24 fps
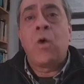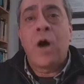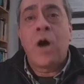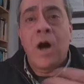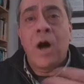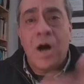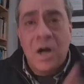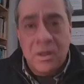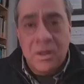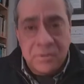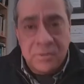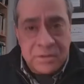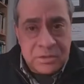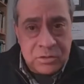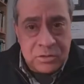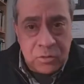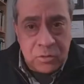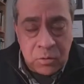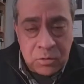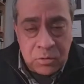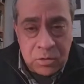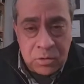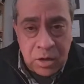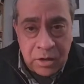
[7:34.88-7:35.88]
who are in
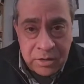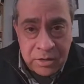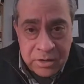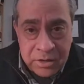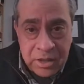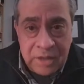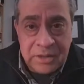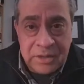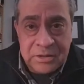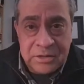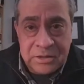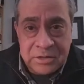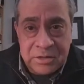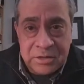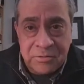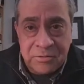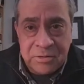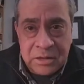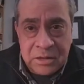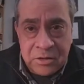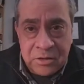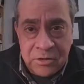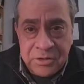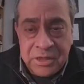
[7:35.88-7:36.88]
school are not
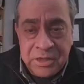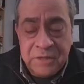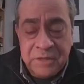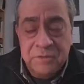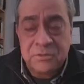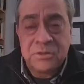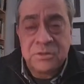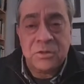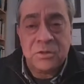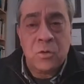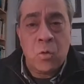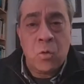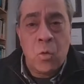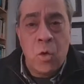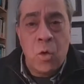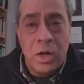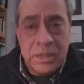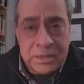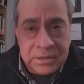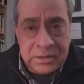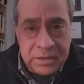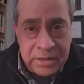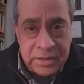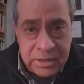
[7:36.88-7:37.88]
necessarily learning. There's
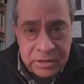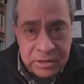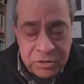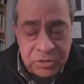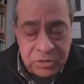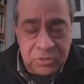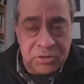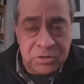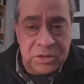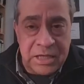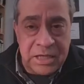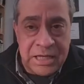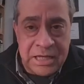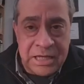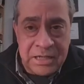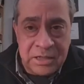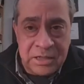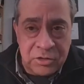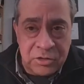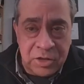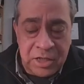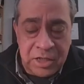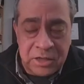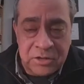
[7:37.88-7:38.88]
quality issues
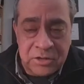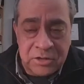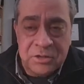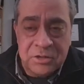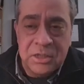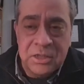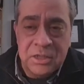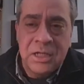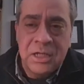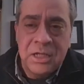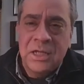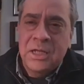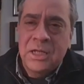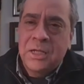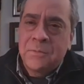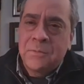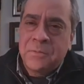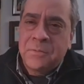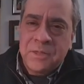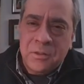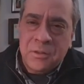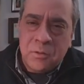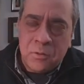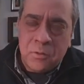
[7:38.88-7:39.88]
in education.
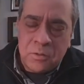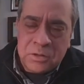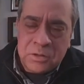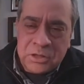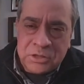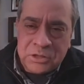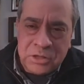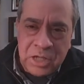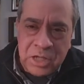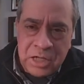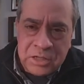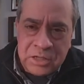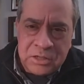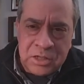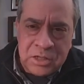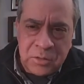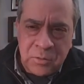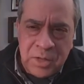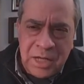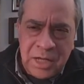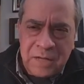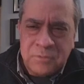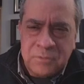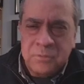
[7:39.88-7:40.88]
But the challenge
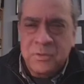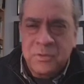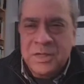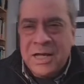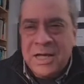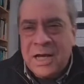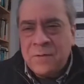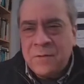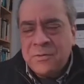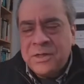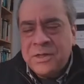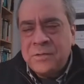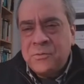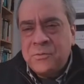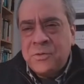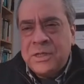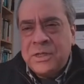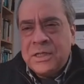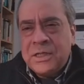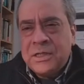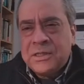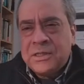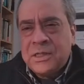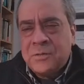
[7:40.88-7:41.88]
that we had was how can
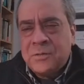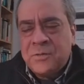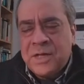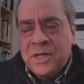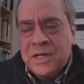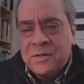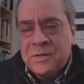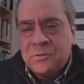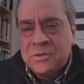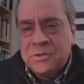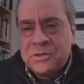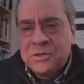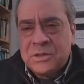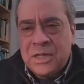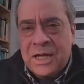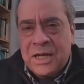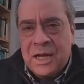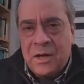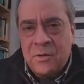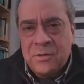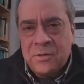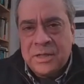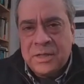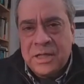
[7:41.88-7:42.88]

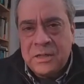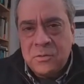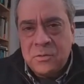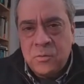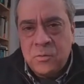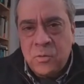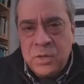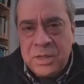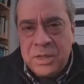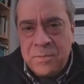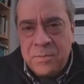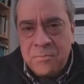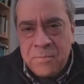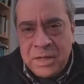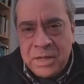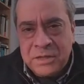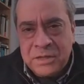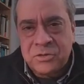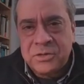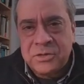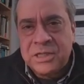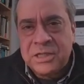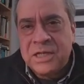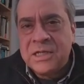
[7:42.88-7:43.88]
we
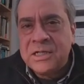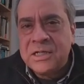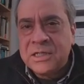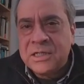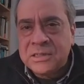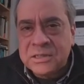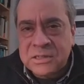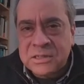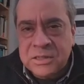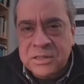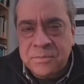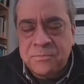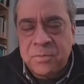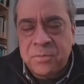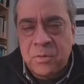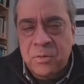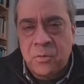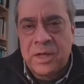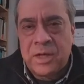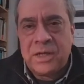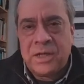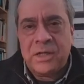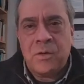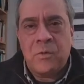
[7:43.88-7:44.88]
measure that in a
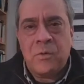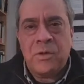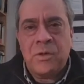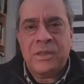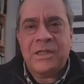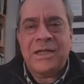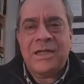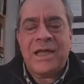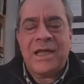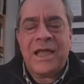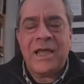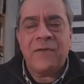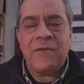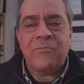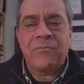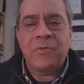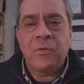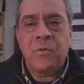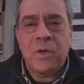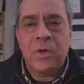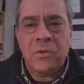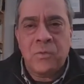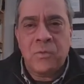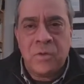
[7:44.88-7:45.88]
simple way, in a way that
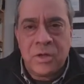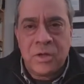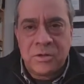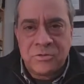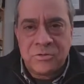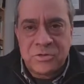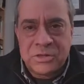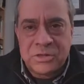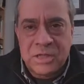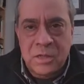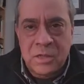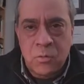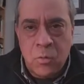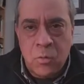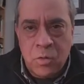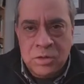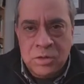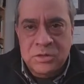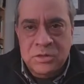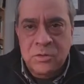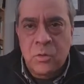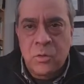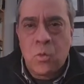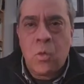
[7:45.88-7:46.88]
everyone would understand
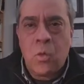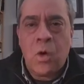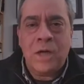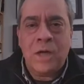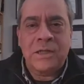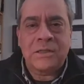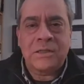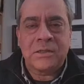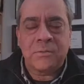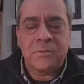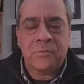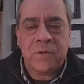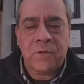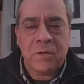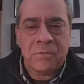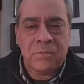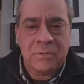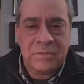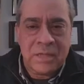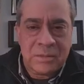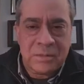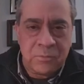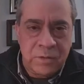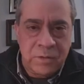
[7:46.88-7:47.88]
what's the quality
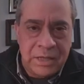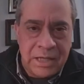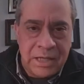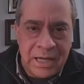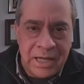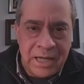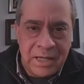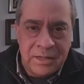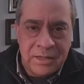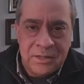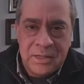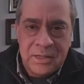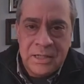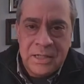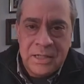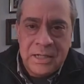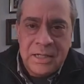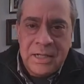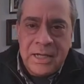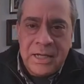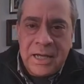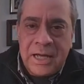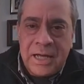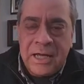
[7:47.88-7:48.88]
problem that we
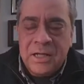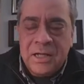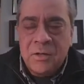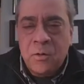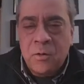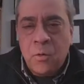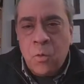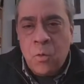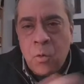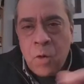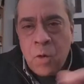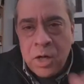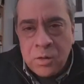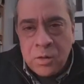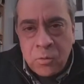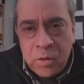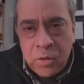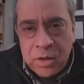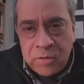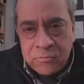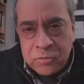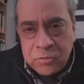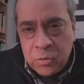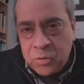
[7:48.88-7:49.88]
had. And one
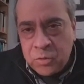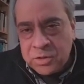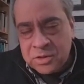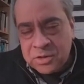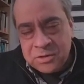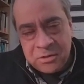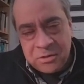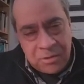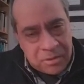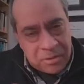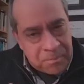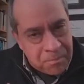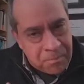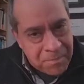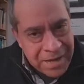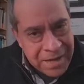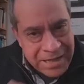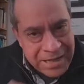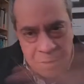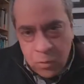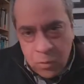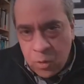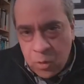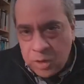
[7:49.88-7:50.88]
way of doing it, there are
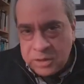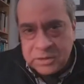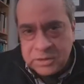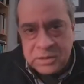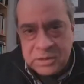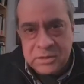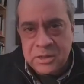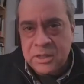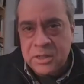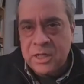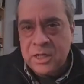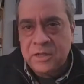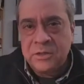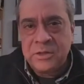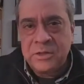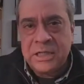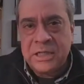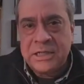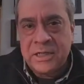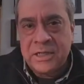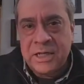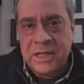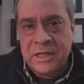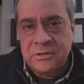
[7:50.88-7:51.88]
many quality
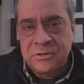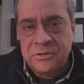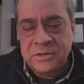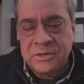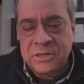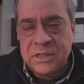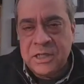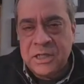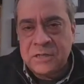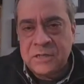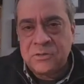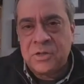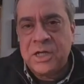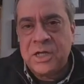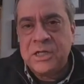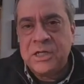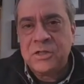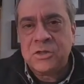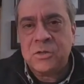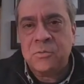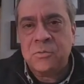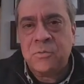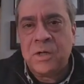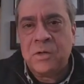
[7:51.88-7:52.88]
indicators in
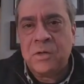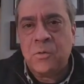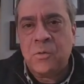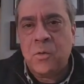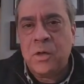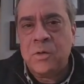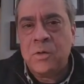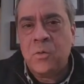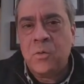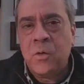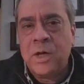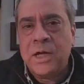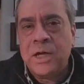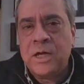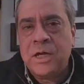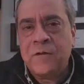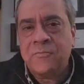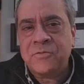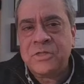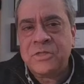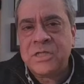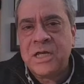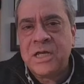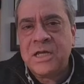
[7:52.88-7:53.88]
education, but one way
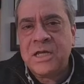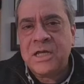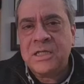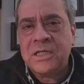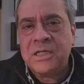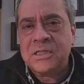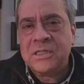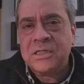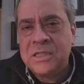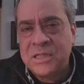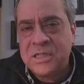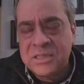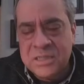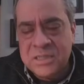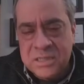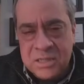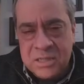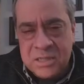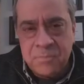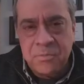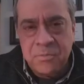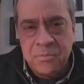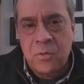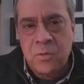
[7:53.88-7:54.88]
of saying it in a
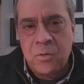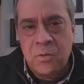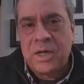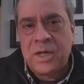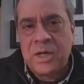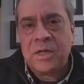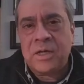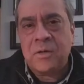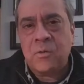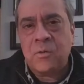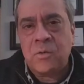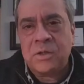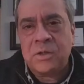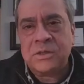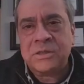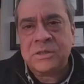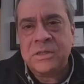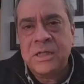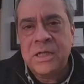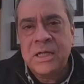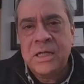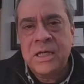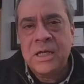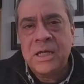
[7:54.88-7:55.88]
simple way
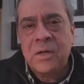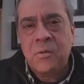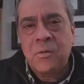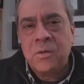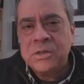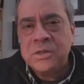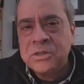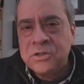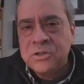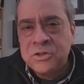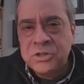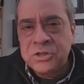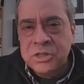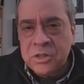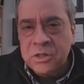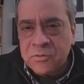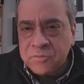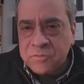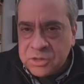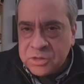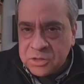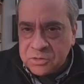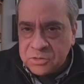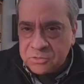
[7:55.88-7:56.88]
was, what's the share
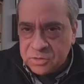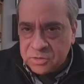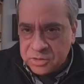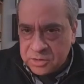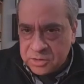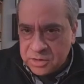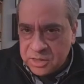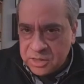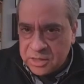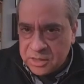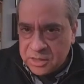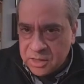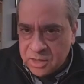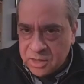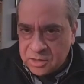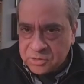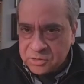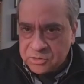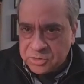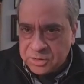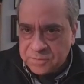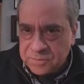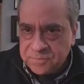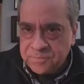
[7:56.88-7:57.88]
of children in a
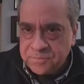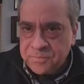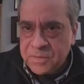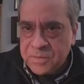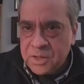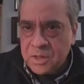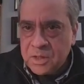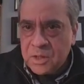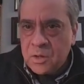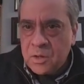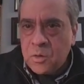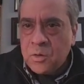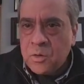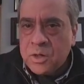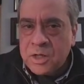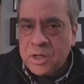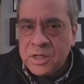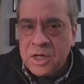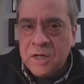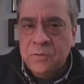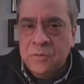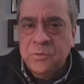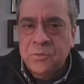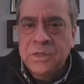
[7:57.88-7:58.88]
country who
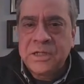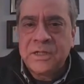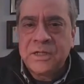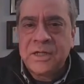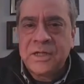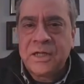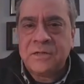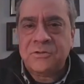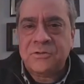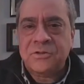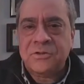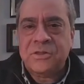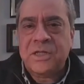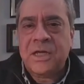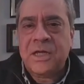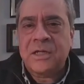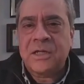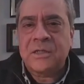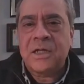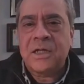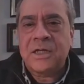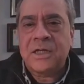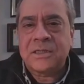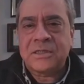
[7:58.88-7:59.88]
cannot read and
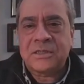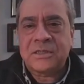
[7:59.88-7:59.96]
understand